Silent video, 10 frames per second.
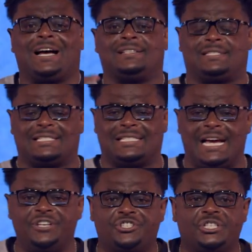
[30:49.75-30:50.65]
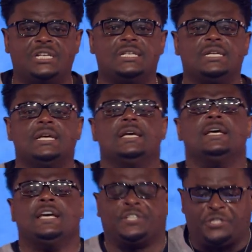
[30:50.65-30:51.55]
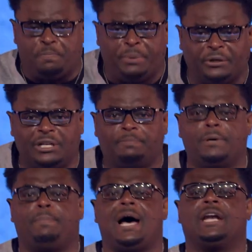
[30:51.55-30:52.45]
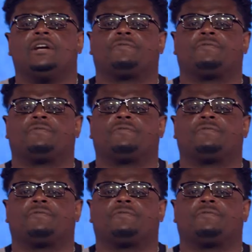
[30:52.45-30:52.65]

constellation, it's to build up the body